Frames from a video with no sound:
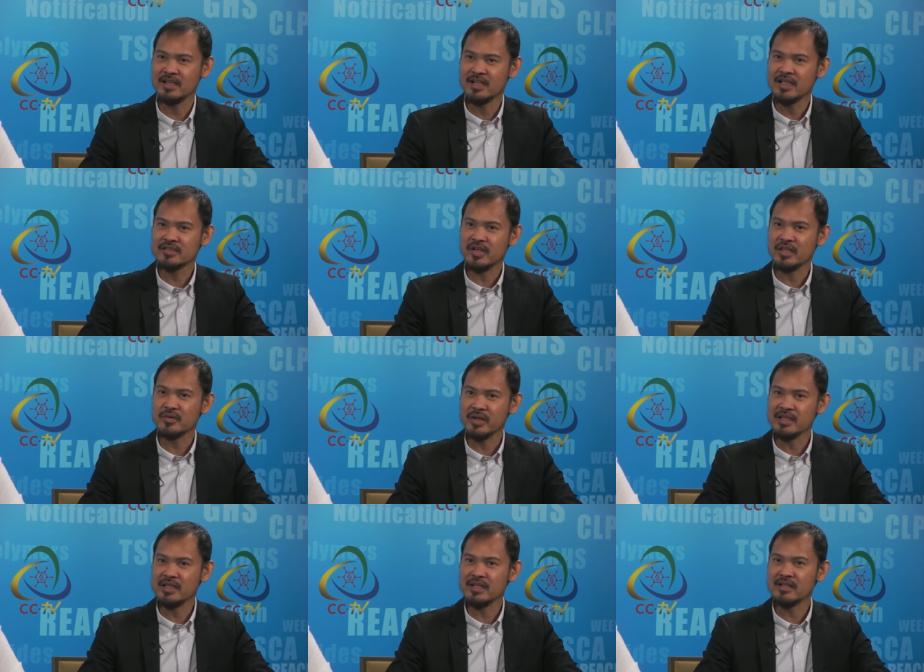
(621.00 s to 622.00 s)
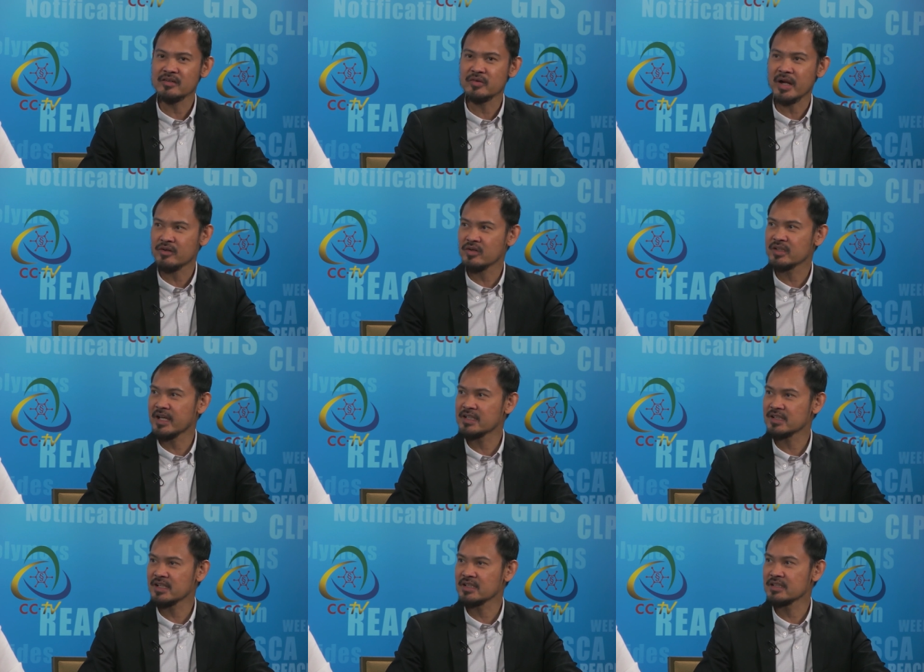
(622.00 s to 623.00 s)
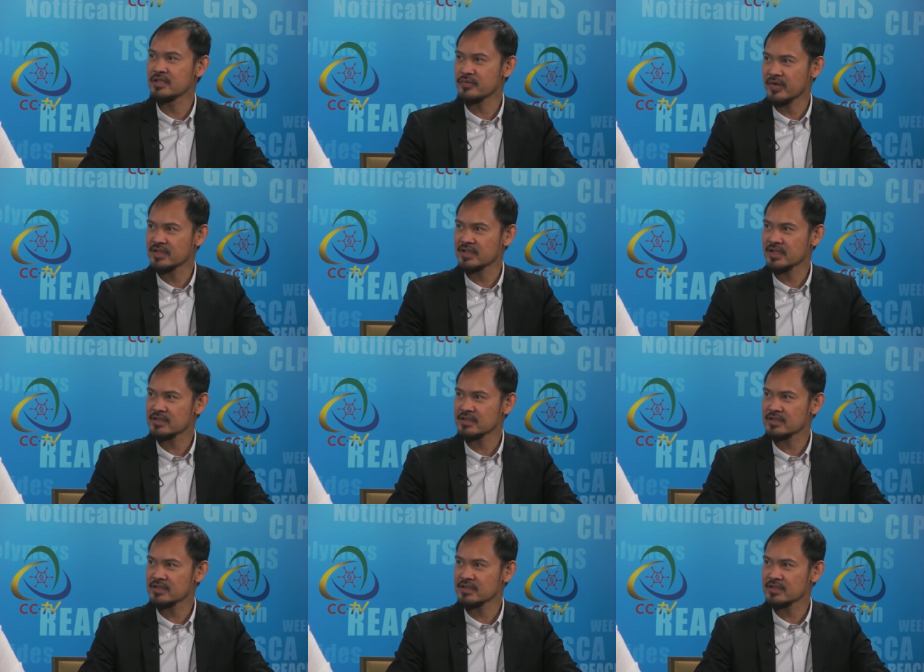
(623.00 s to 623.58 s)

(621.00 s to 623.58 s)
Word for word: So it's really recognizing the differences